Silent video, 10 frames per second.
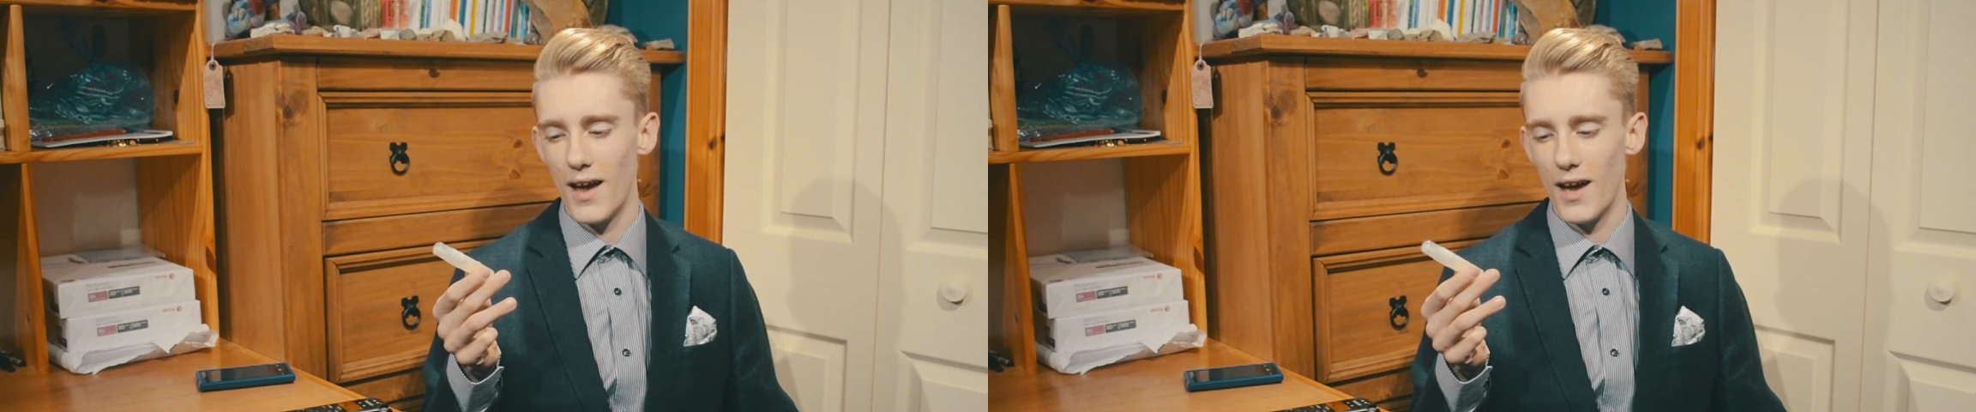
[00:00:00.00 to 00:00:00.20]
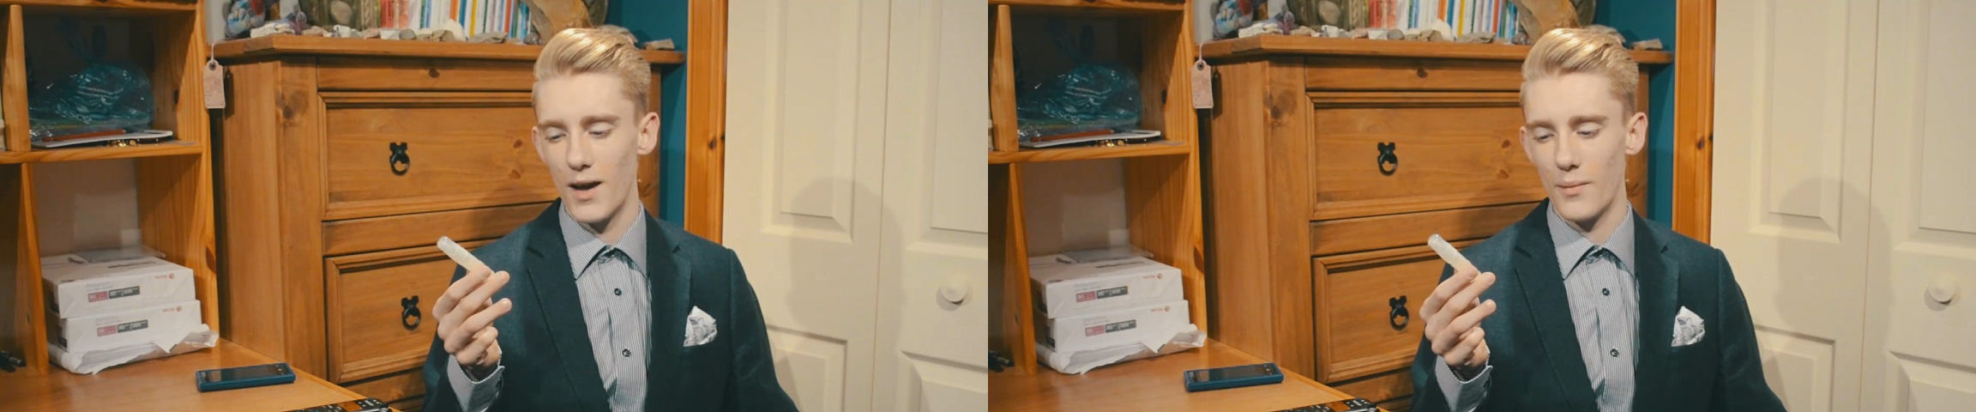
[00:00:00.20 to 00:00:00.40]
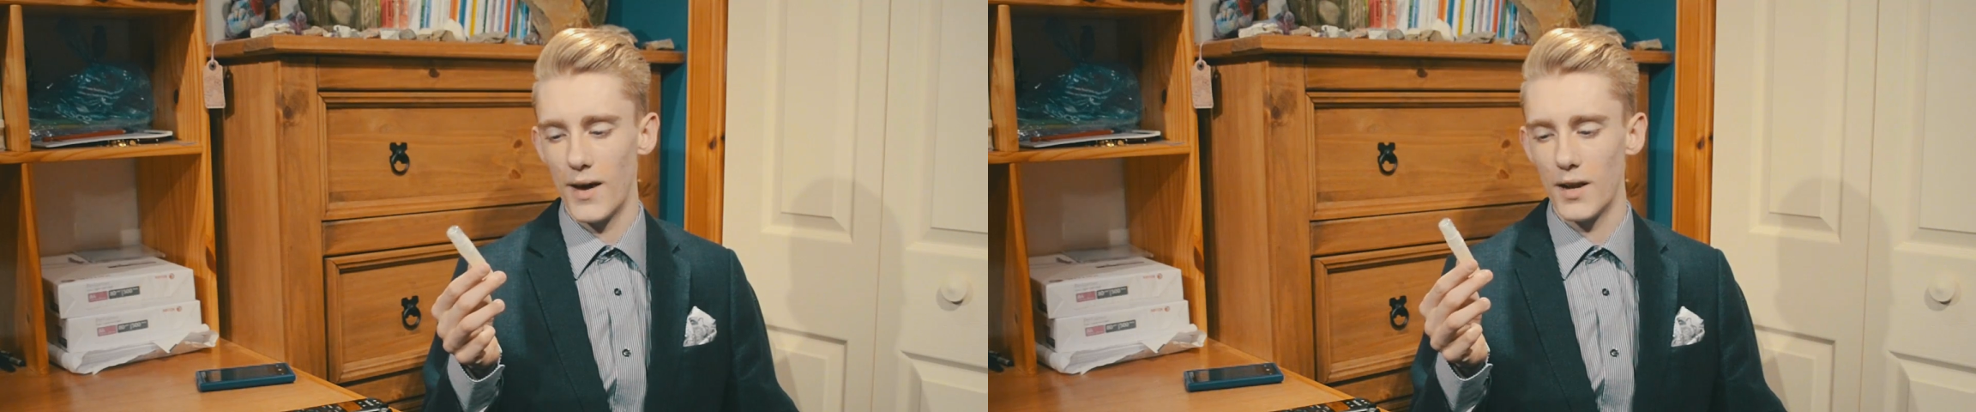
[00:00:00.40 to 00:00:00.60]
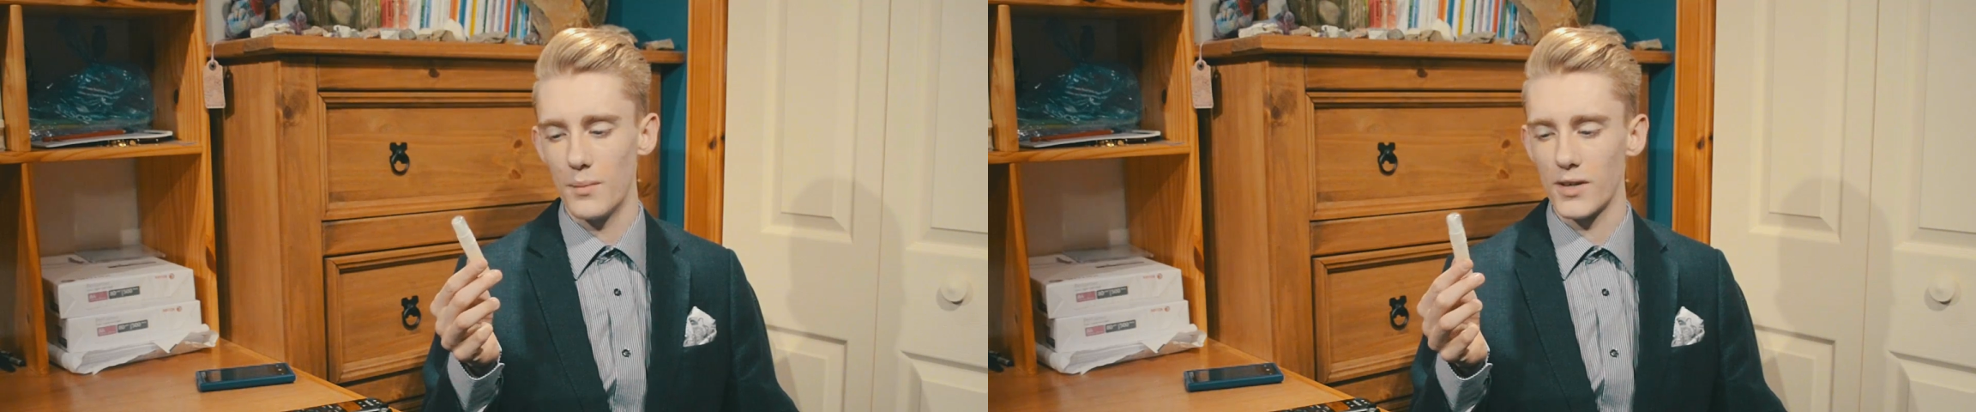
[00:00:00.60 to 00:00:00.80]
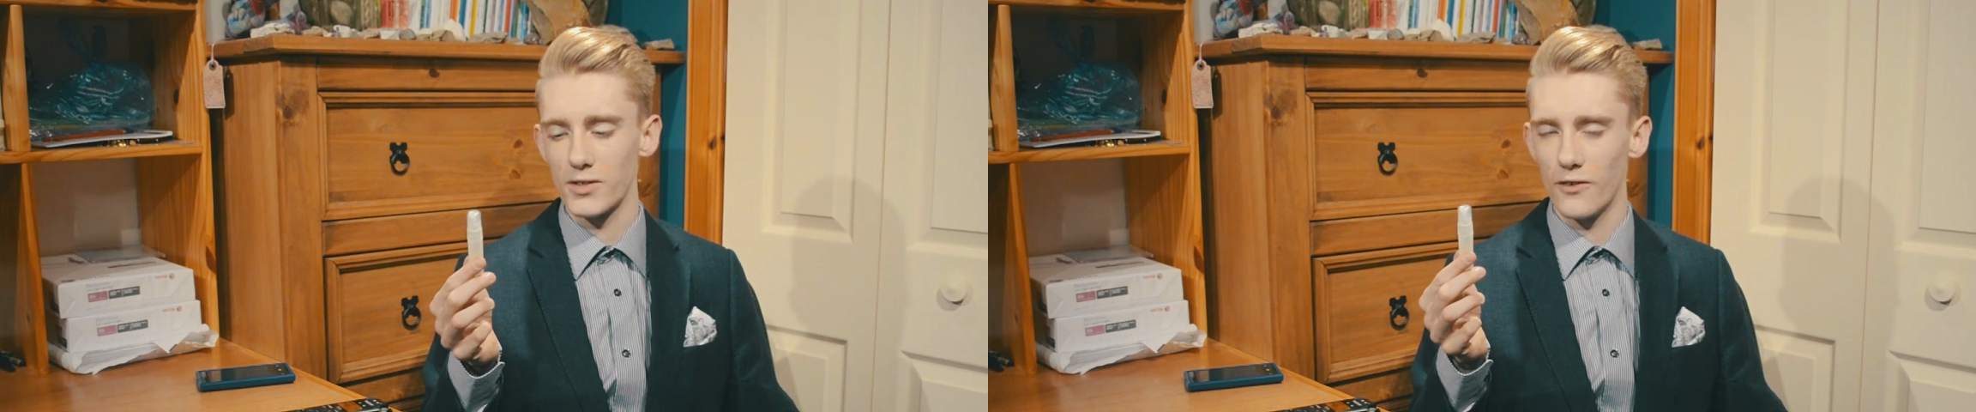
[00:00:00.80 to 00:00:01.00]
and a
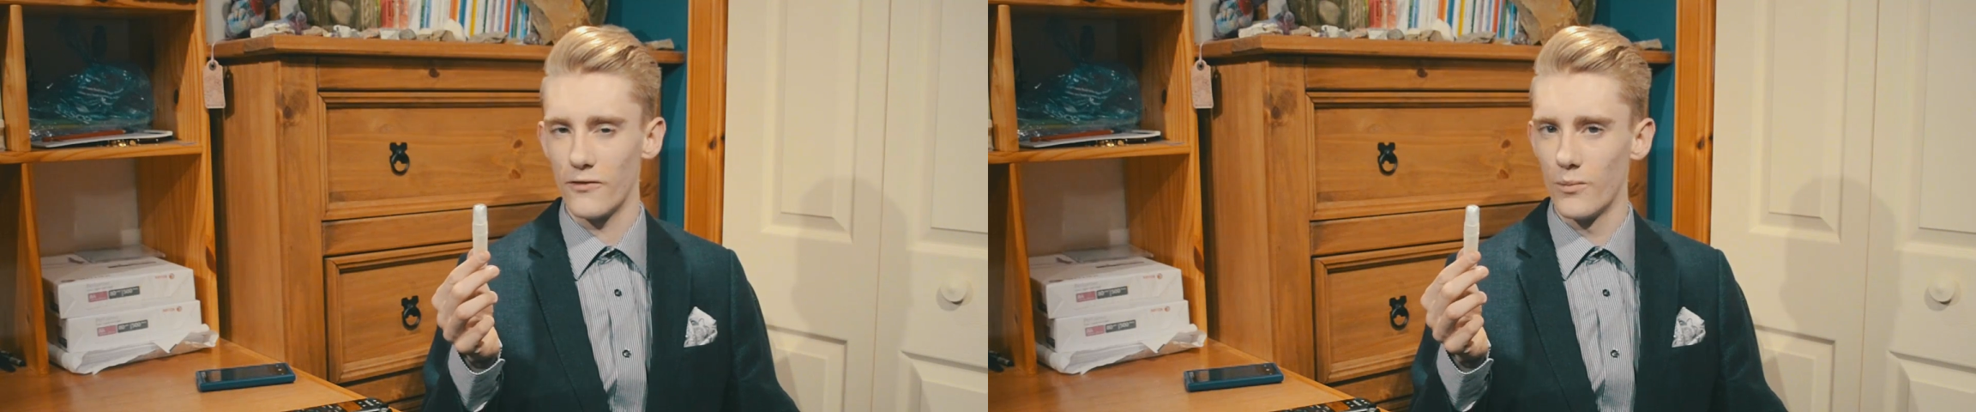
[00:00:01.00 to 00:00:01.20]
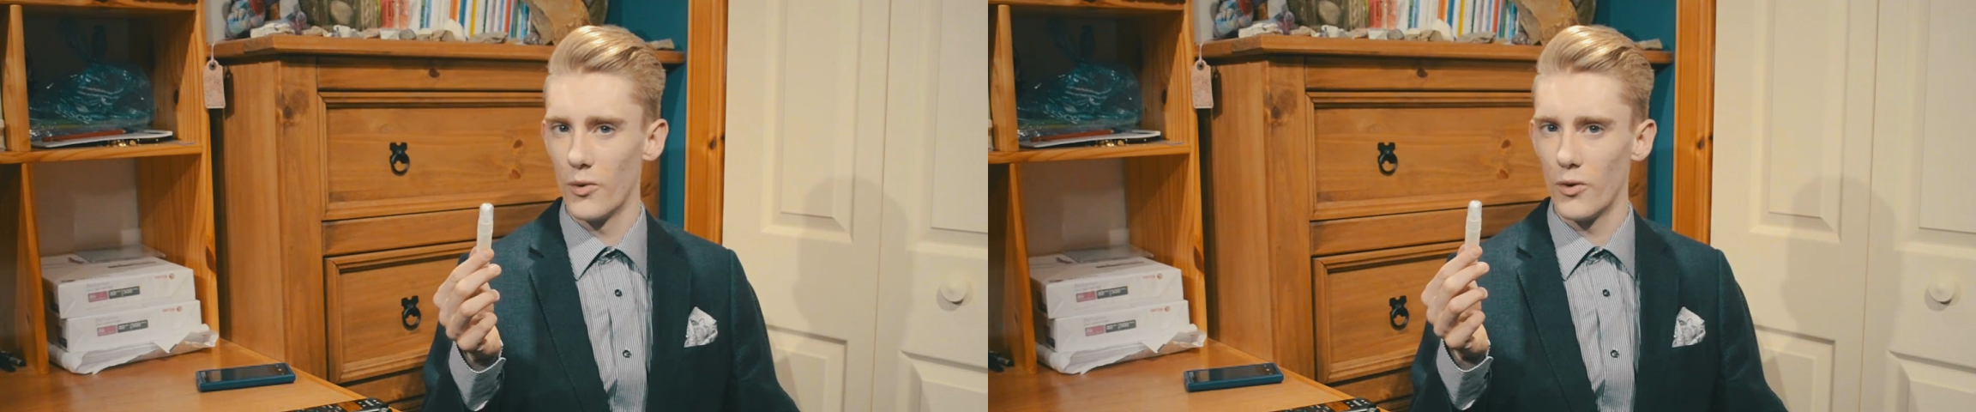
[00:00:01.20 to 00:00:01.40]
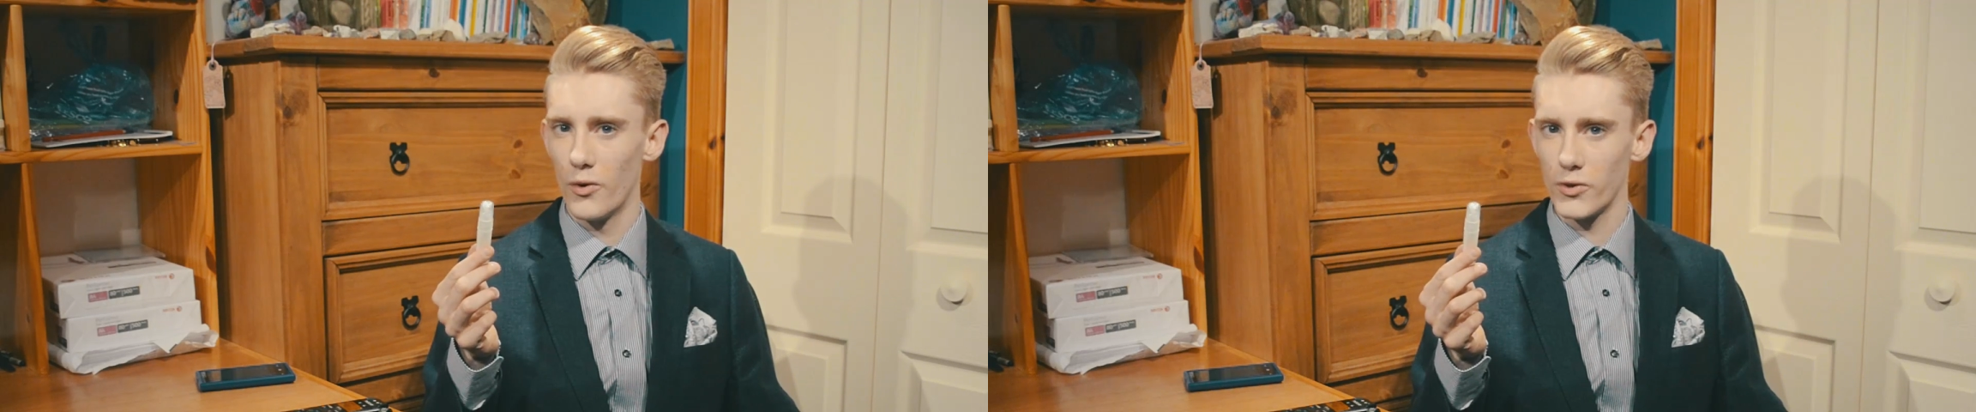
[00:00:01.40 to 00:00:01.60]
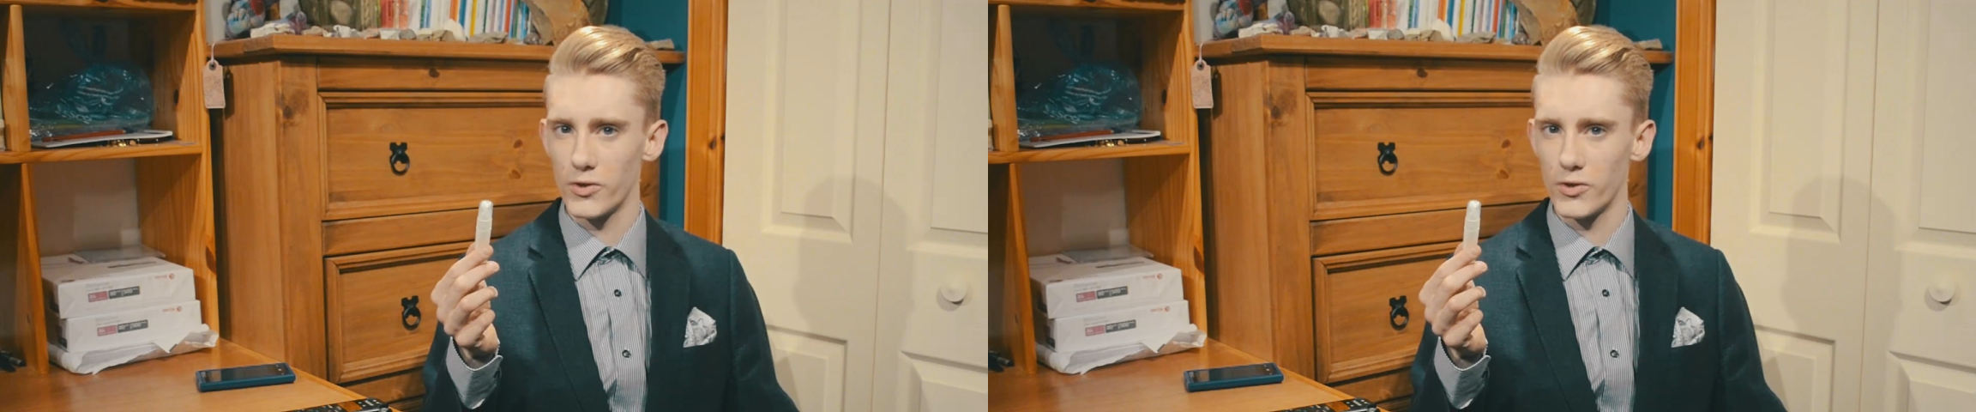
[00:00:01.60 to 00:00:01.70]
mix of more